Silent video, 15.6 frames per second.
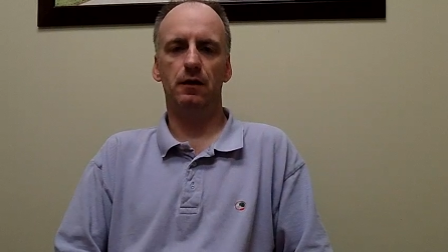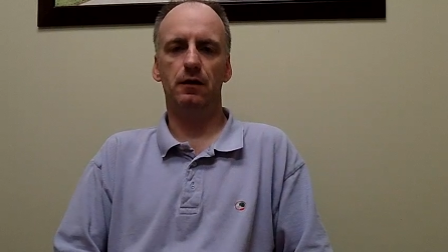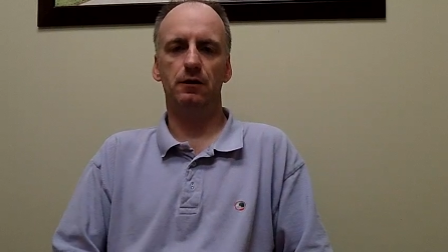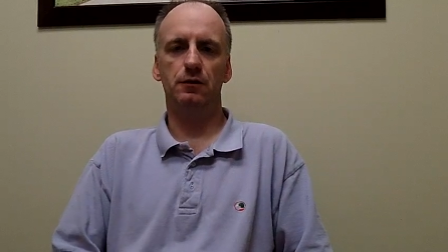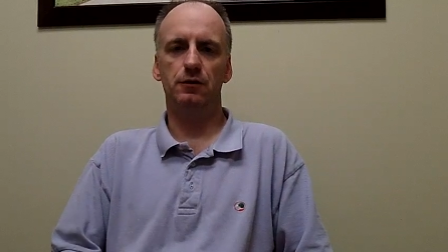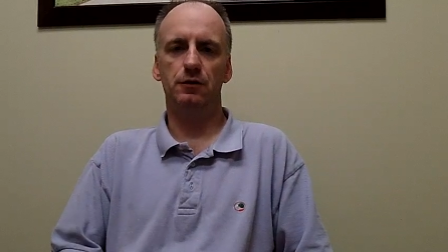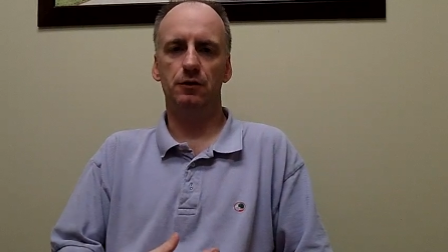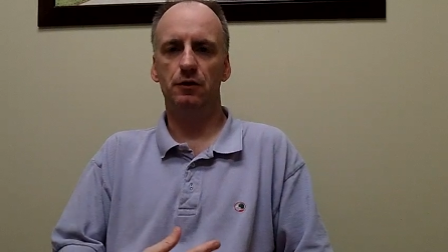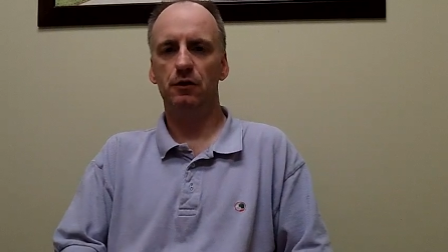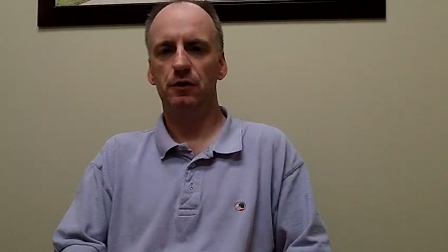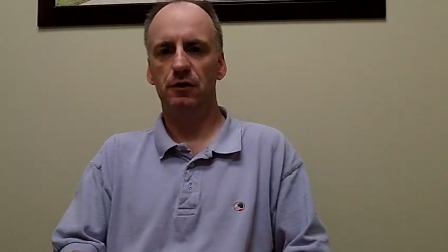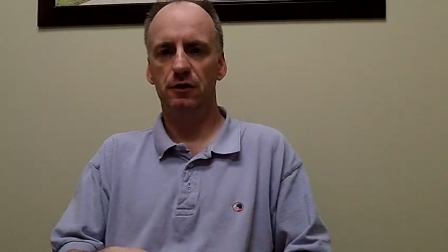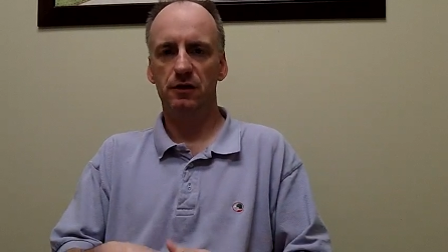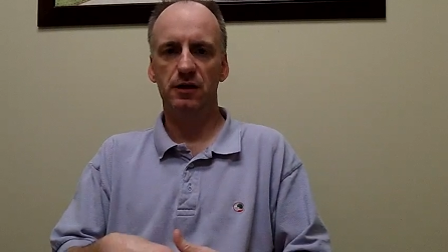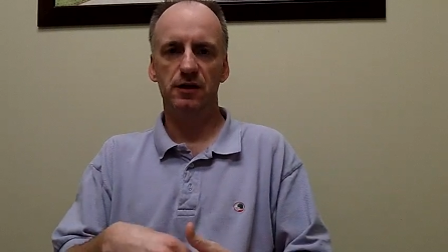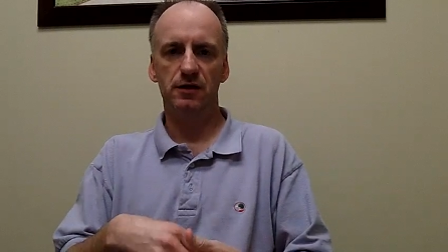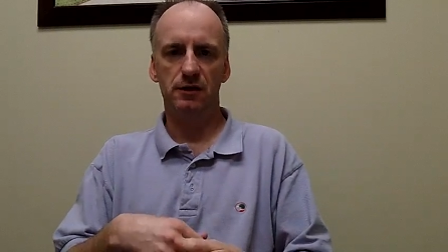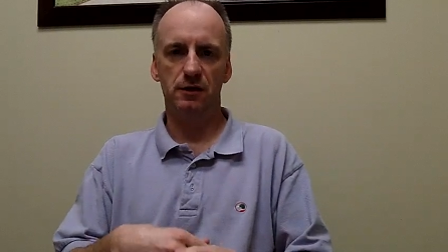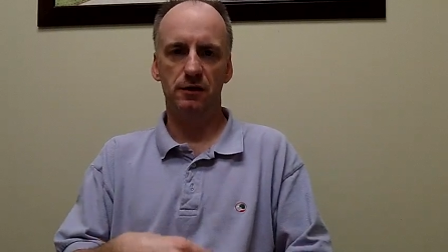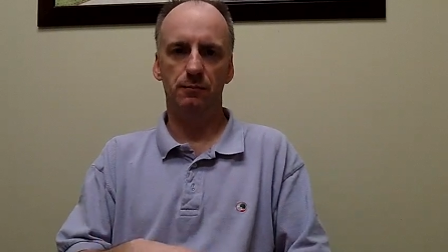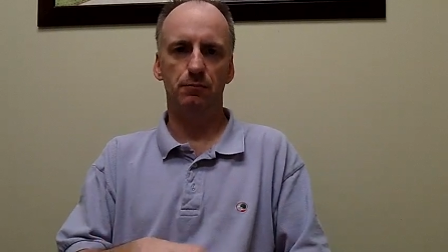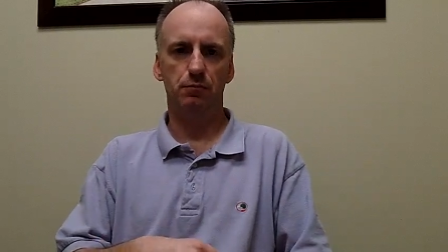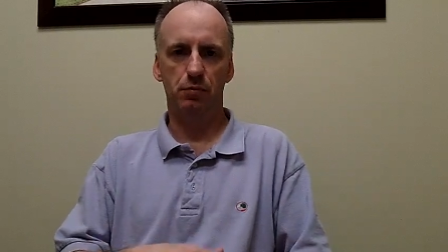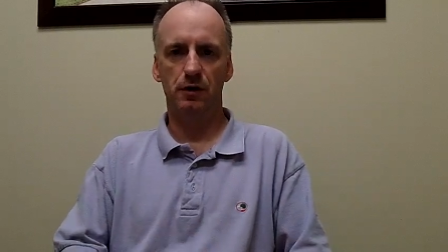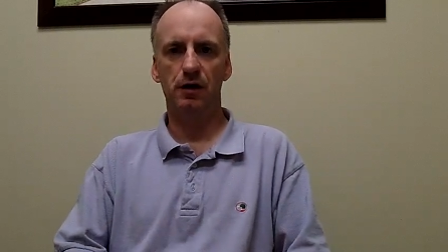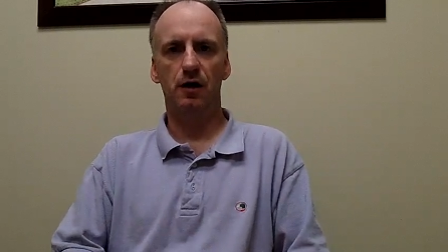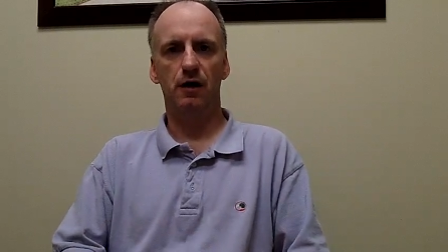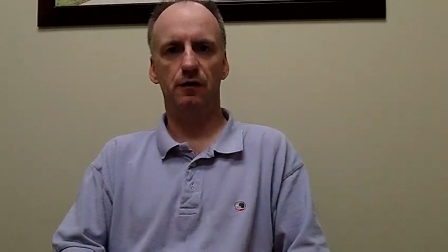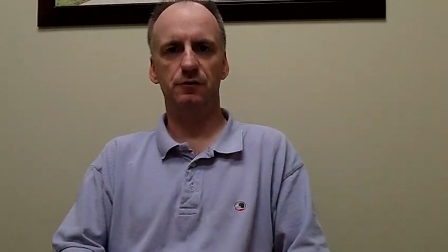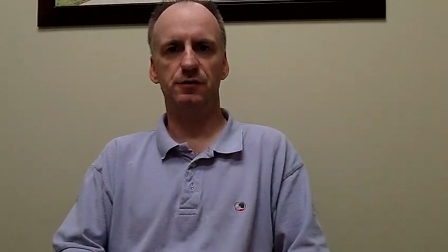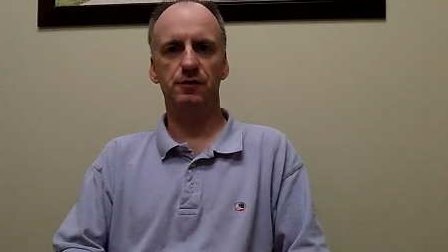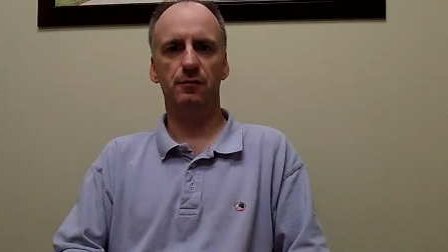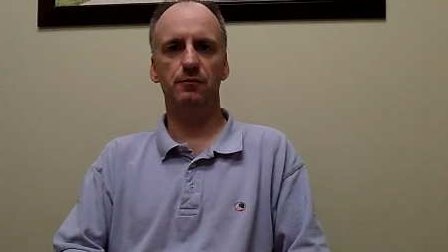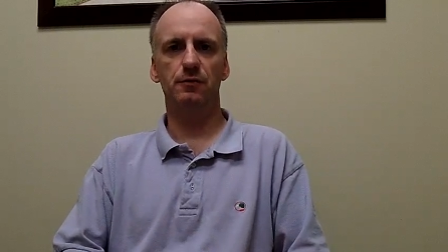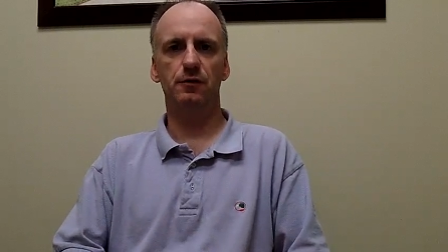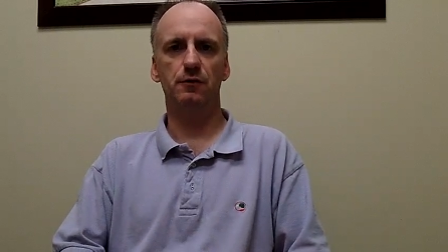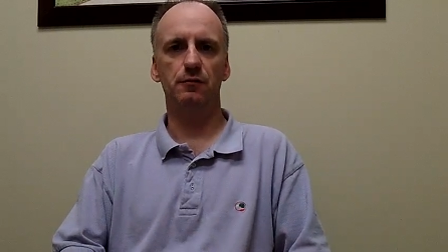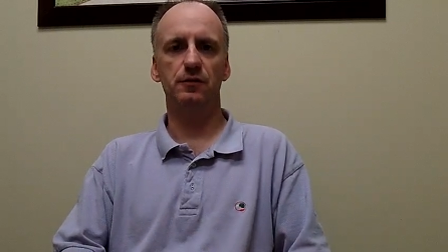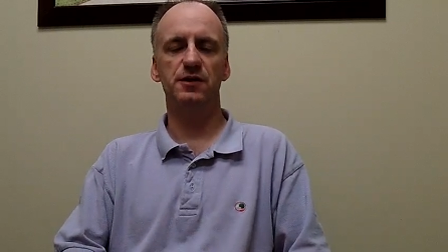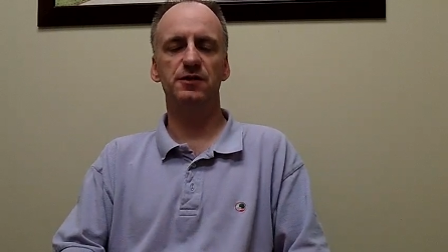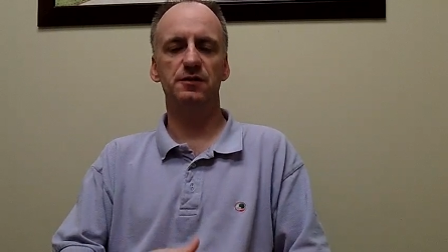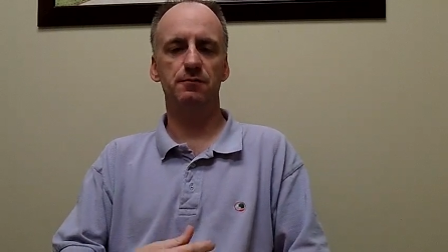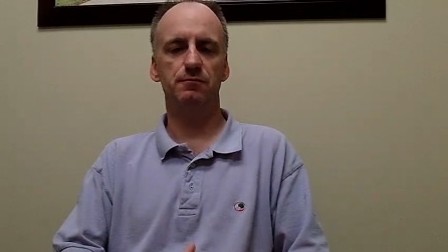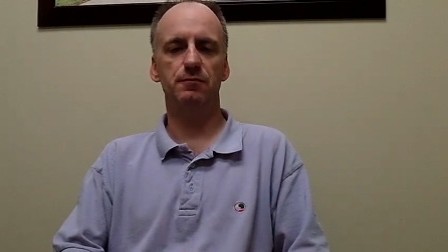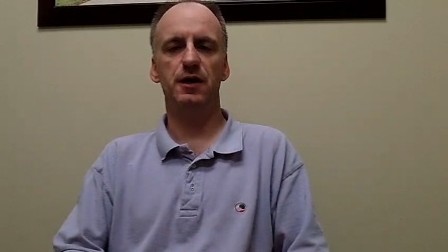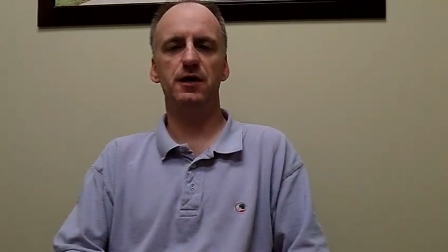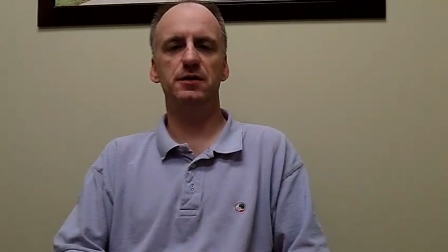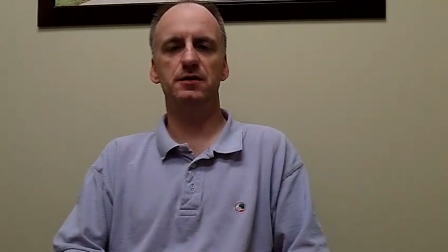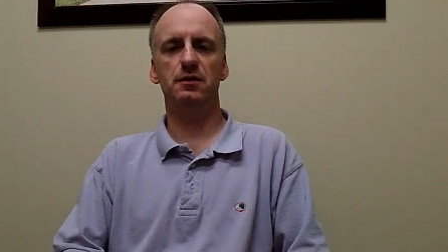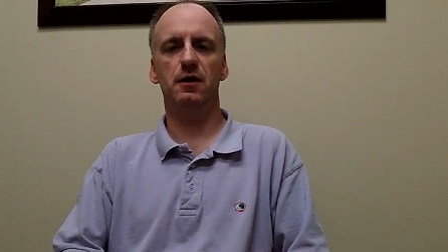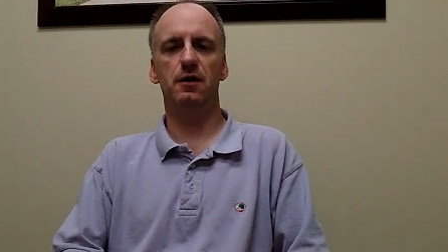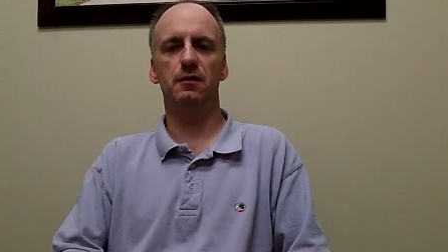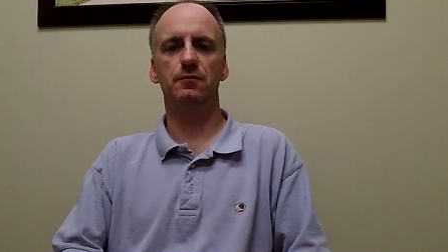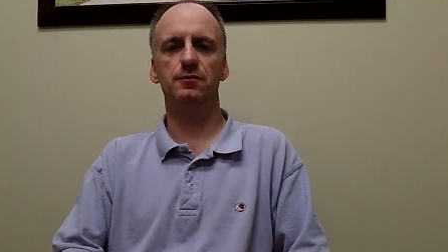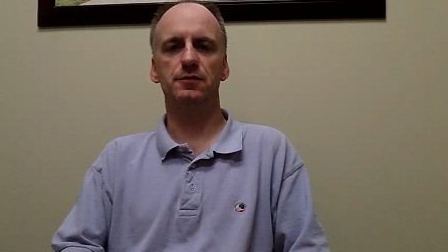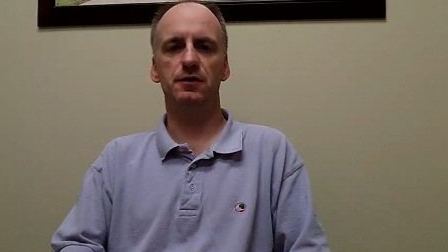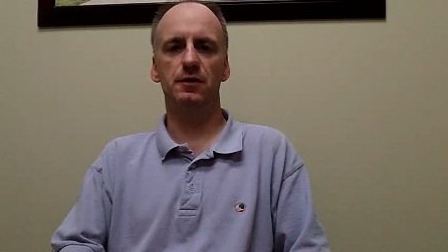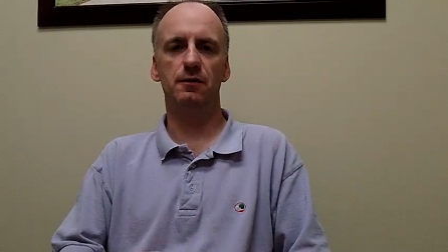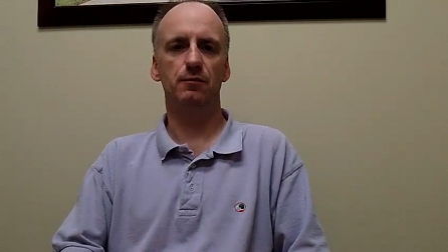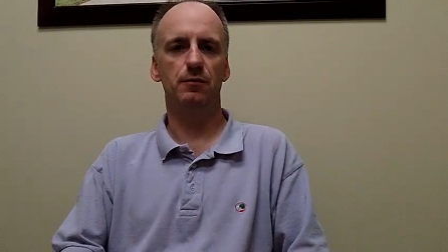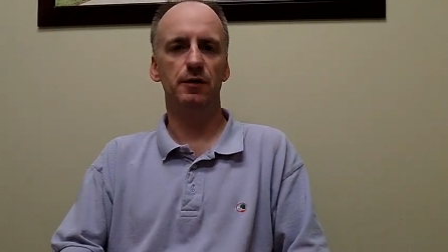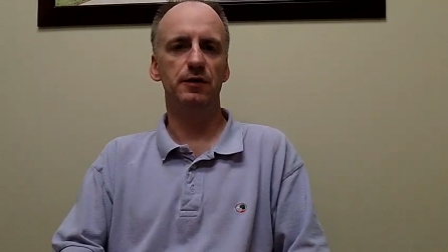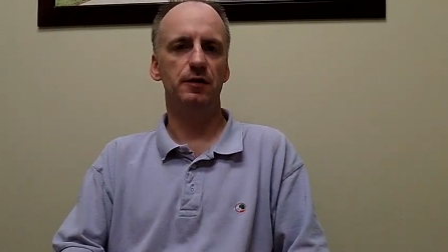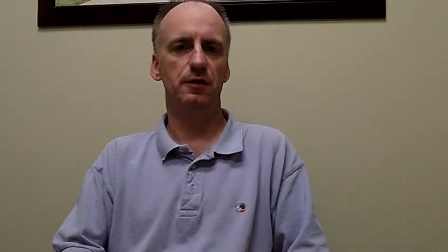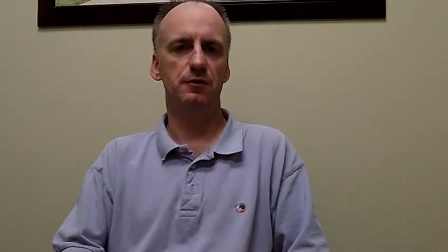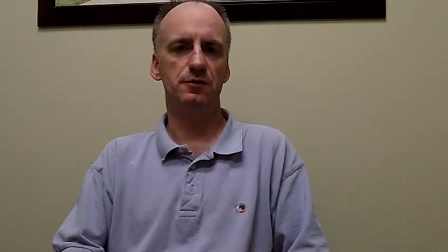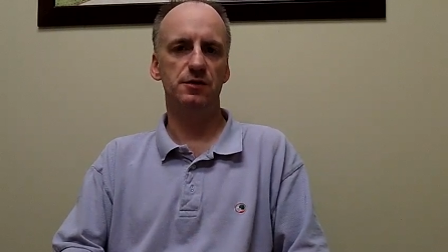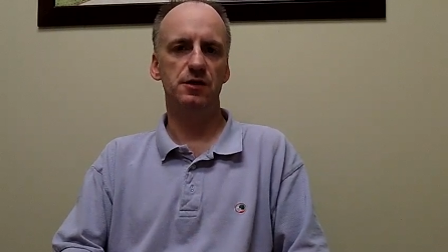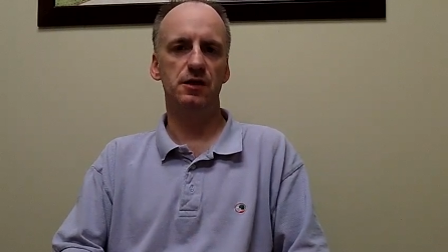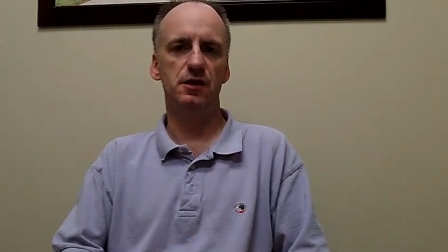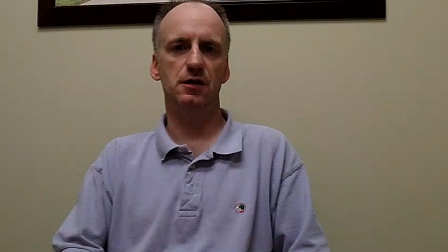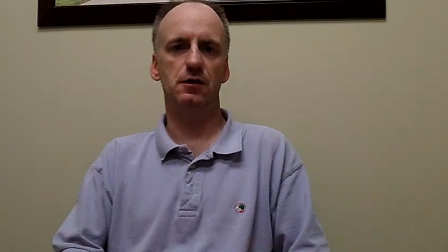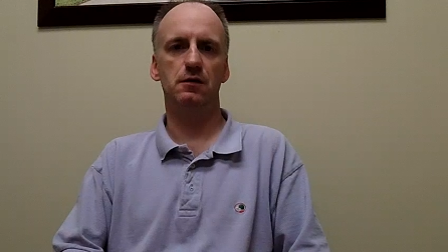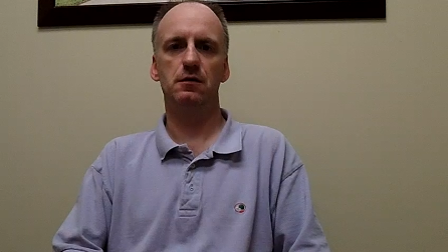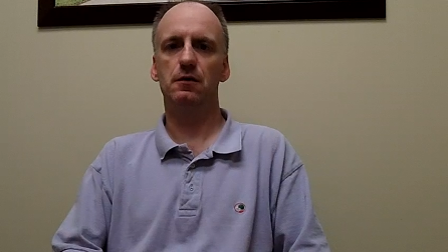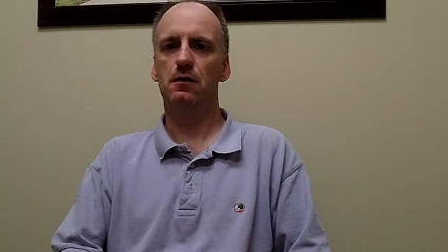uh, you're going to need to print off some of your recent pay stubs and bring those in,